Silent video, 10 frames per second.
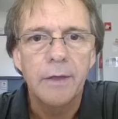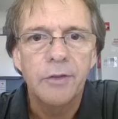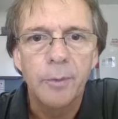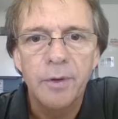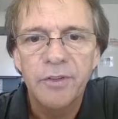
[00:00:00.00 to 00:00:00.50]

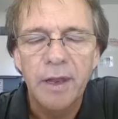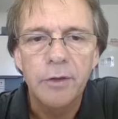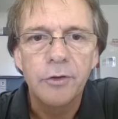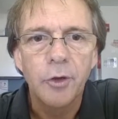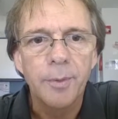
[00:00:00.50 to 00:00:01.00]
Okay, so we're going to
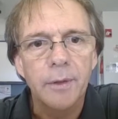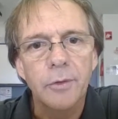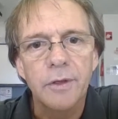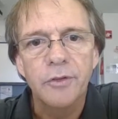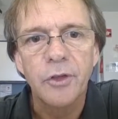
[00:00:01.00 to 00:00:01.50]
start a new
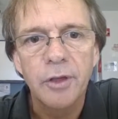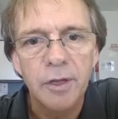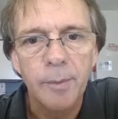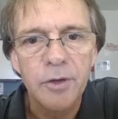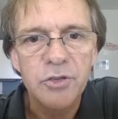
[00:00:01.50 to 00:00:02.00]
topic looking at
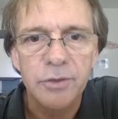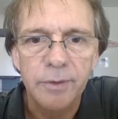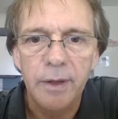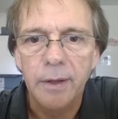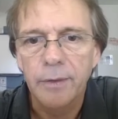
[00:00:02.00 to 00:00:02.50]
circular
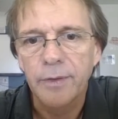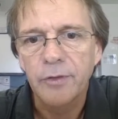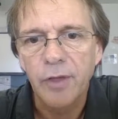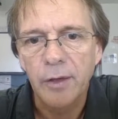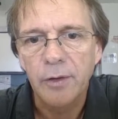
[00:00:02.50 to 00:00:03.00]
motion,
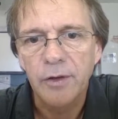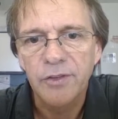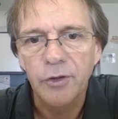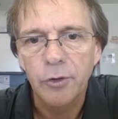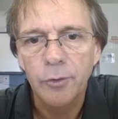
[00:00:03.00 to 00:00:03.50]
things going
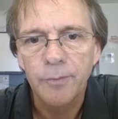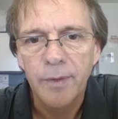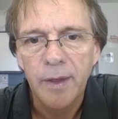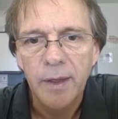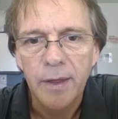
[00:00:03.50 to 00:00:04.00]
in a
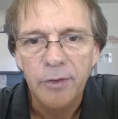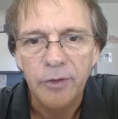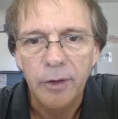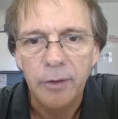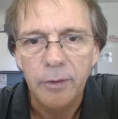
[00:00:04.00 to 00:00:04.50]
circle.
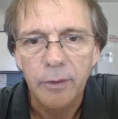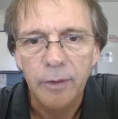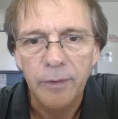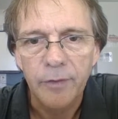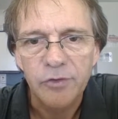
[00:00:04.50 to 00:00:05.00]
So
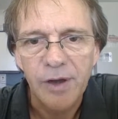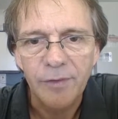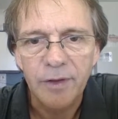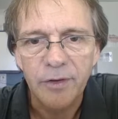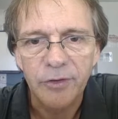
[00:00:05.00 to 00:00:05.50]
if it's
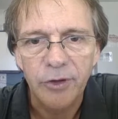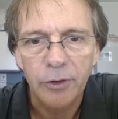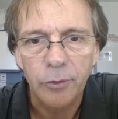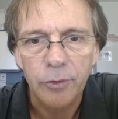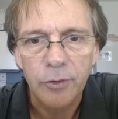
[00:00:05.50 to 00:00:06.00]
travelling in a
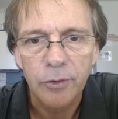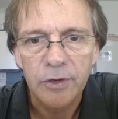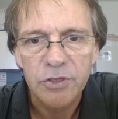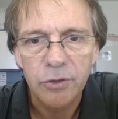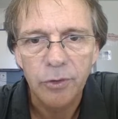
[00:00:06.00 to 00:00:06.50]
circle, you
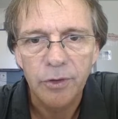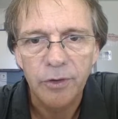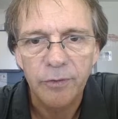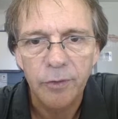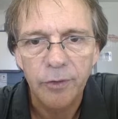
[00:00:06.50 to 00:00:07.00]
could actually
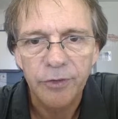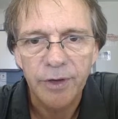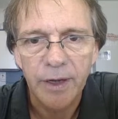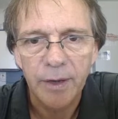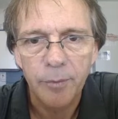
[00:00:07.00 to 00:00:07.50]
look at its
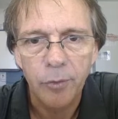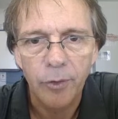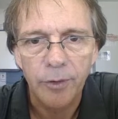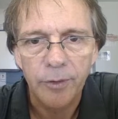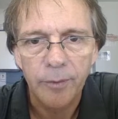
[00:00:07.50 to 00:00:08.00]
velocity at any
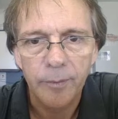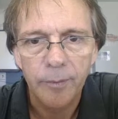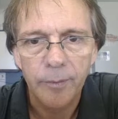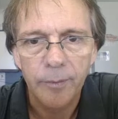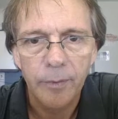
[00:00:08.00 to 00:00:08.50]
point
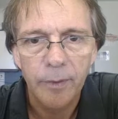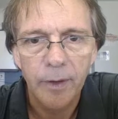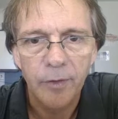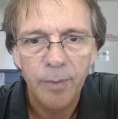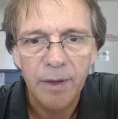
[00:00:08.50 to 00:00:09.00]

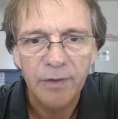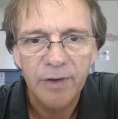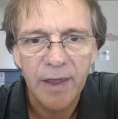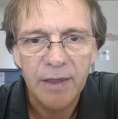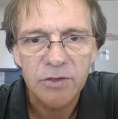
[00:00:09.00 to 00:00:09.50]
as being
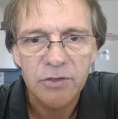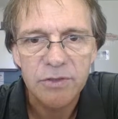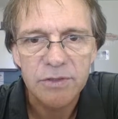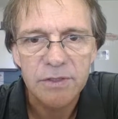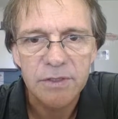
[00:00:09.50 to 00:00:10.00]
a
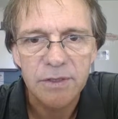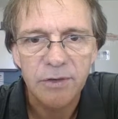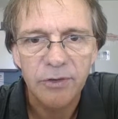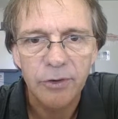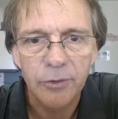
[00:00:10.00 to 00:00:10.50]
tangent
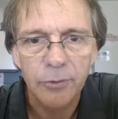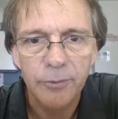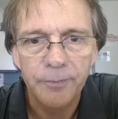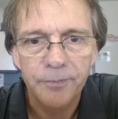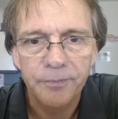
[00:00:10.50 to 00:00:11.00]
to the
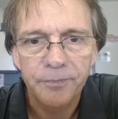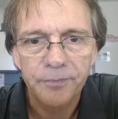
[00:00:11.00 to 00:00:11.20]
circle.